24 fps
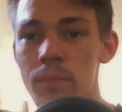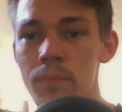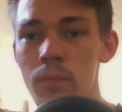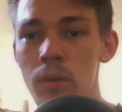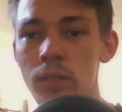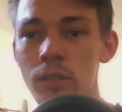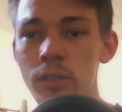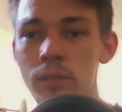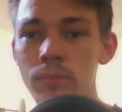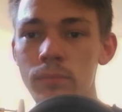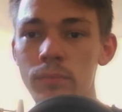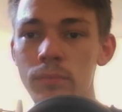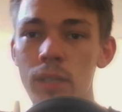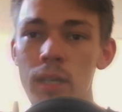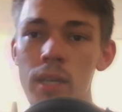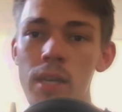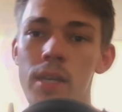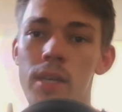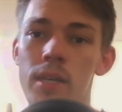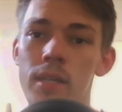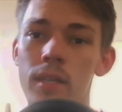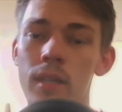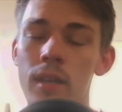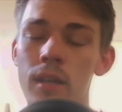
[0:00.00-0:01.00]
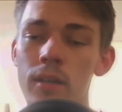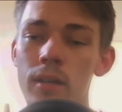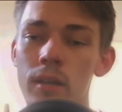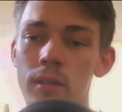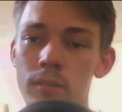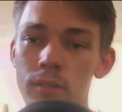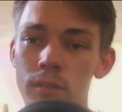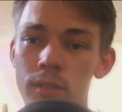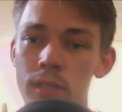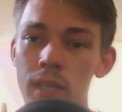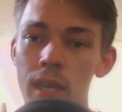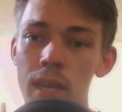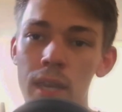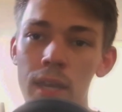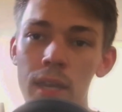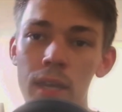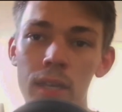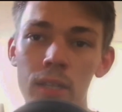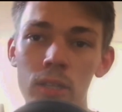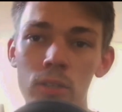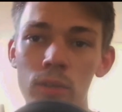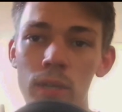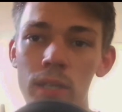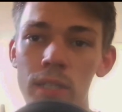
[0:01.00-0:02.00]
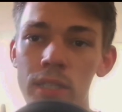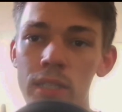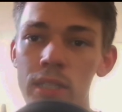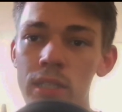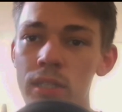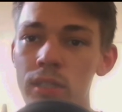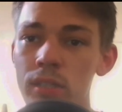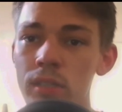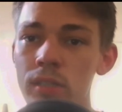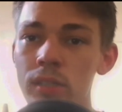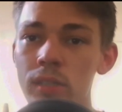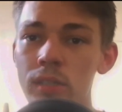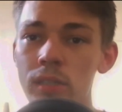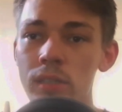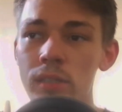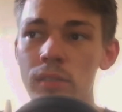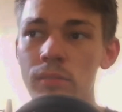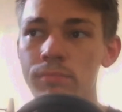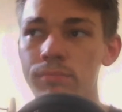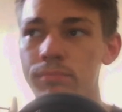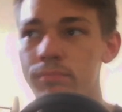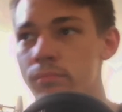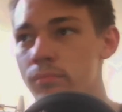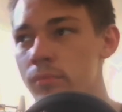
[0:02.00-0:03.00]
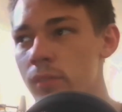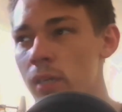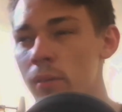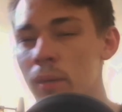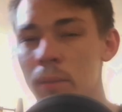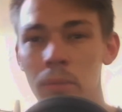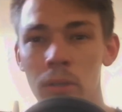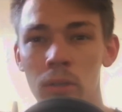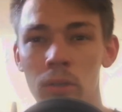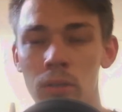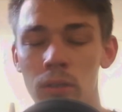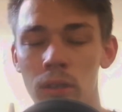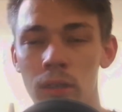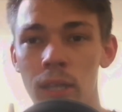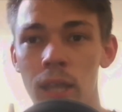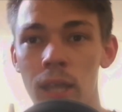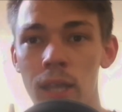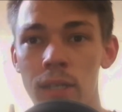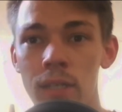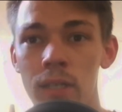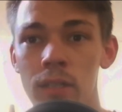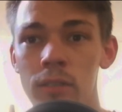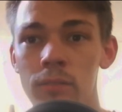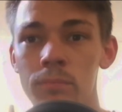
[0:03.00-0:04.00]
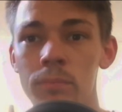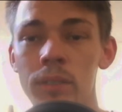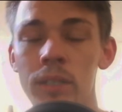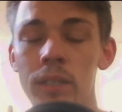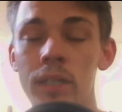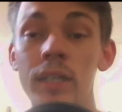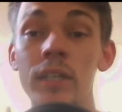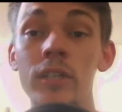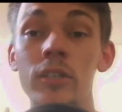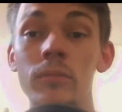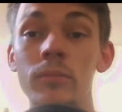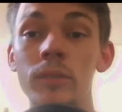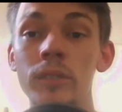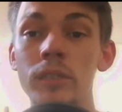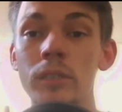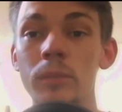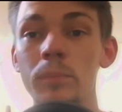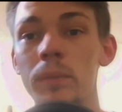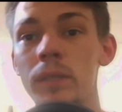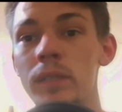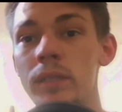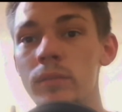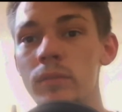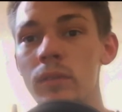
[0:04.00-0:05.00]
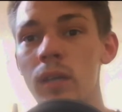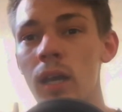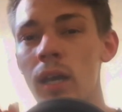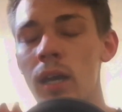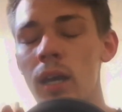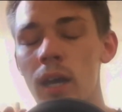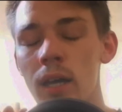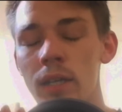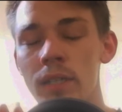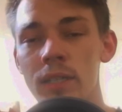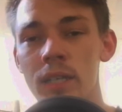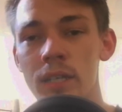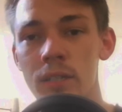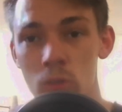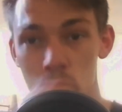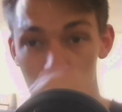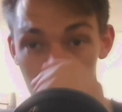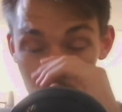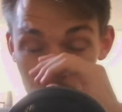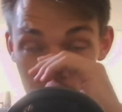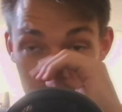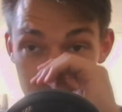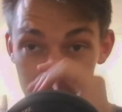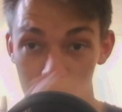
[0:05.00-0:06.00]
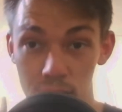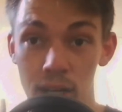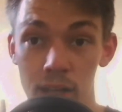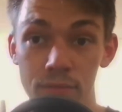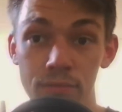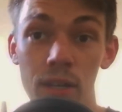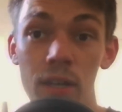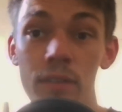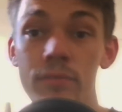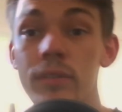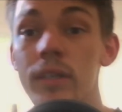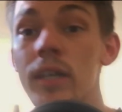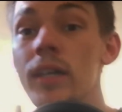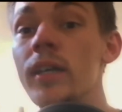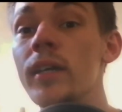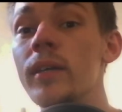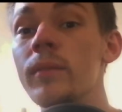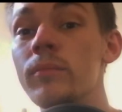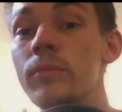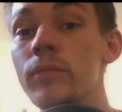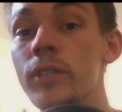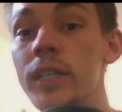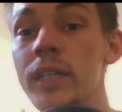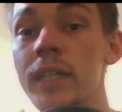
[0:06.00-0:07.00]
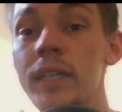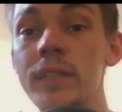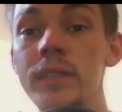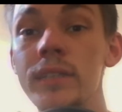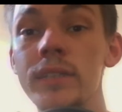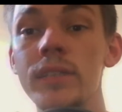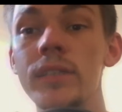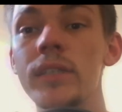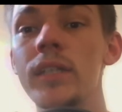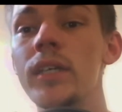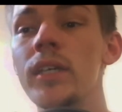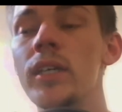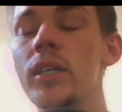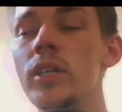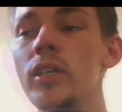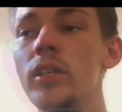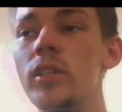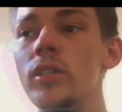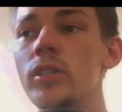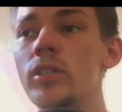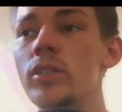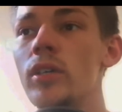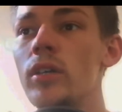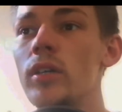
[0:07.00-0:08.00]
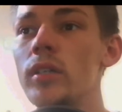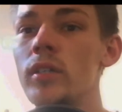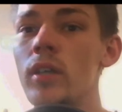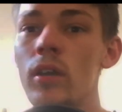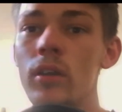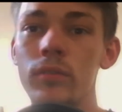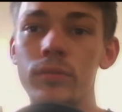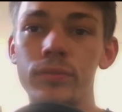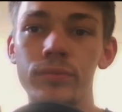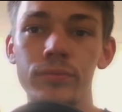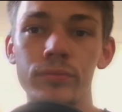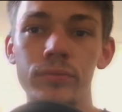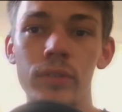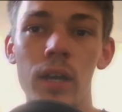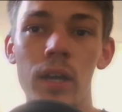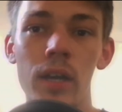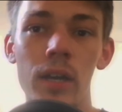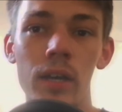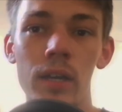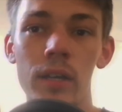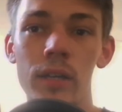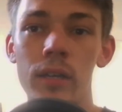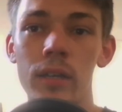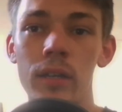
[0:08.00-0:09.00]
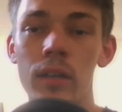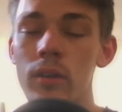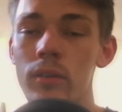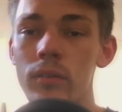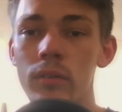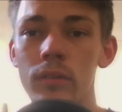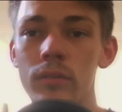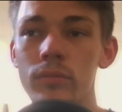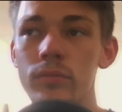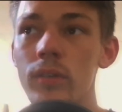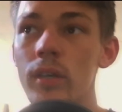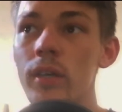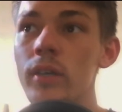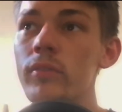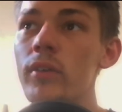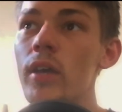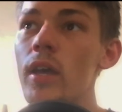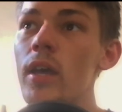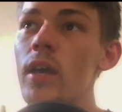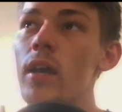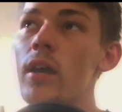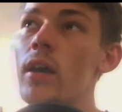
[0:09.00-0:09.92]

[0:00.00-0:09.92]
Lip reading: at the bottom, then I go to 10, 20, 30, okay, maybe not that little bit increments, but normally I take like 5 readings. So I'd go 5, no, not 5,